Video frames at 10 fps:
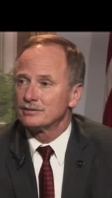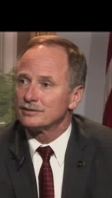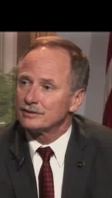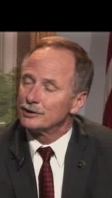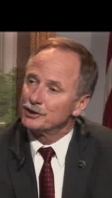
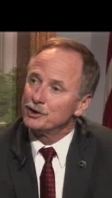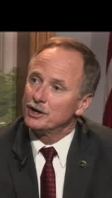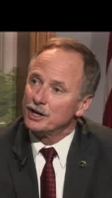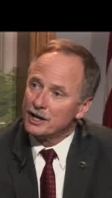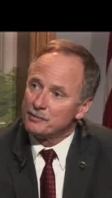or
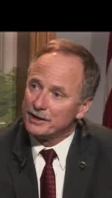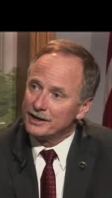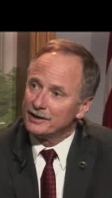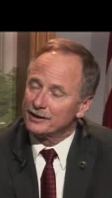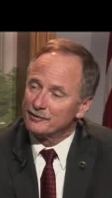
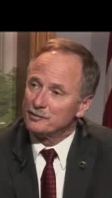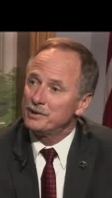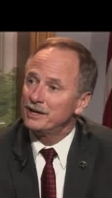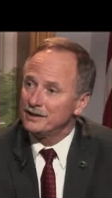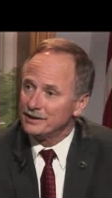unanimity of
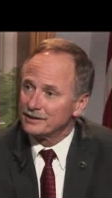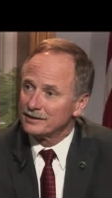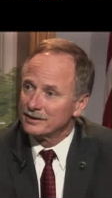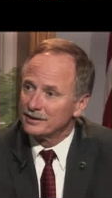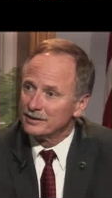opinion,
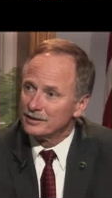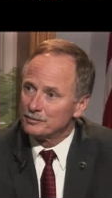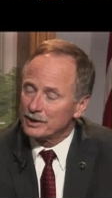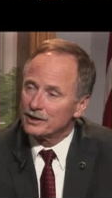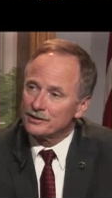
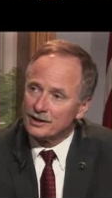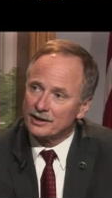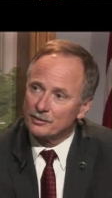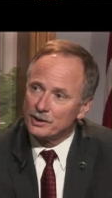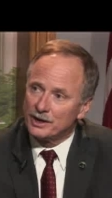but I think
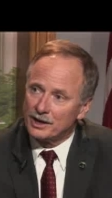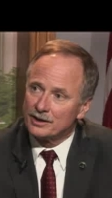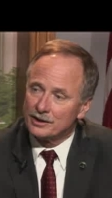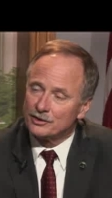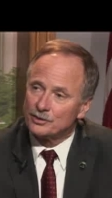that we
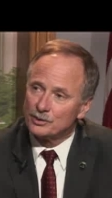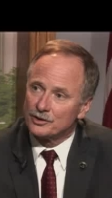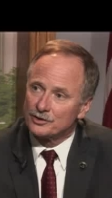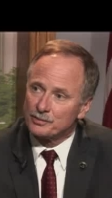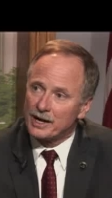can get to a
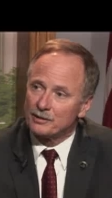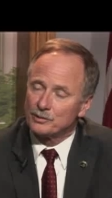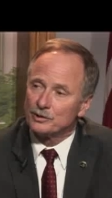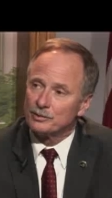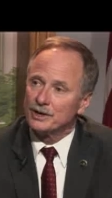spot
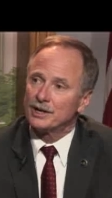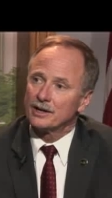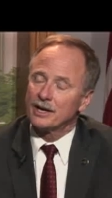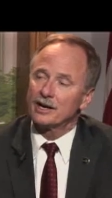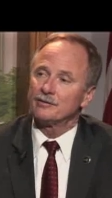where we
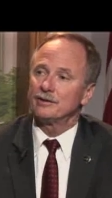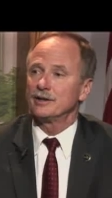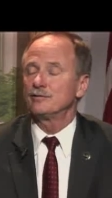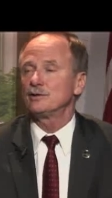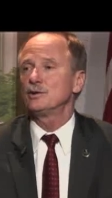can have
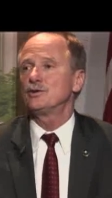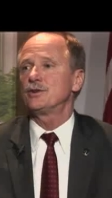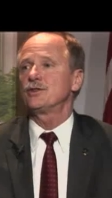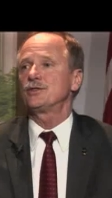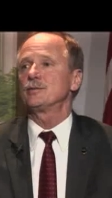a fluid
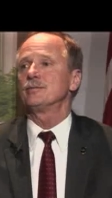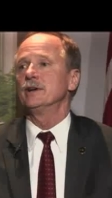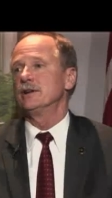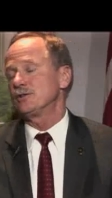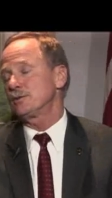system
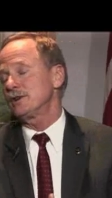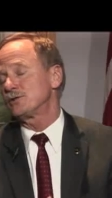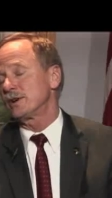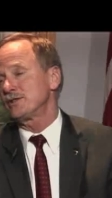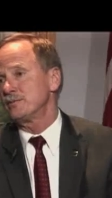so we can
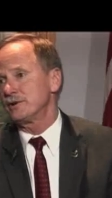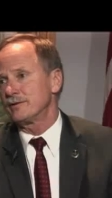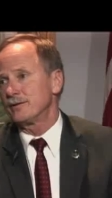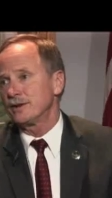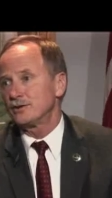try some
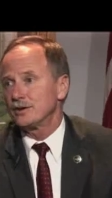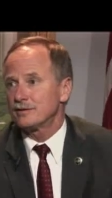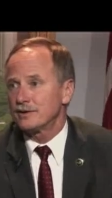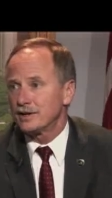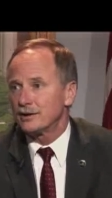different things in
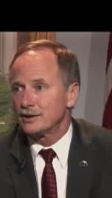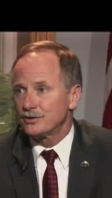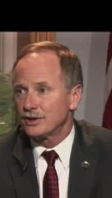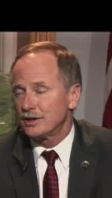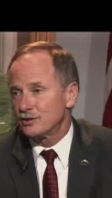different
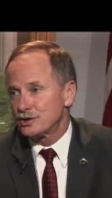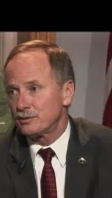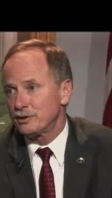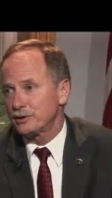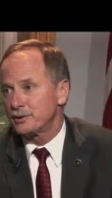areas and get
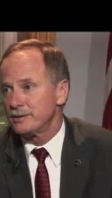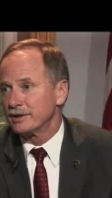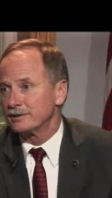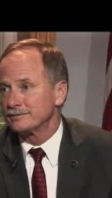general agreement.